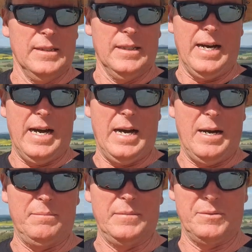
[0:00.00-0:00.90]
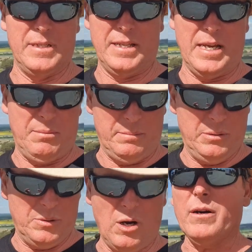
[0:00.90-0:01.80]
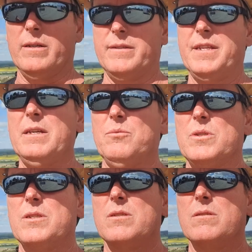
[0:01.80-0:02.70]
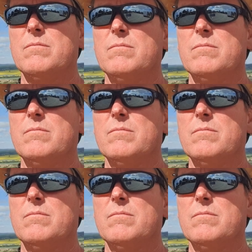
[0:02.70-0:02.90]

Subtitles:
There was another couple of buildings. Oh, I think it was,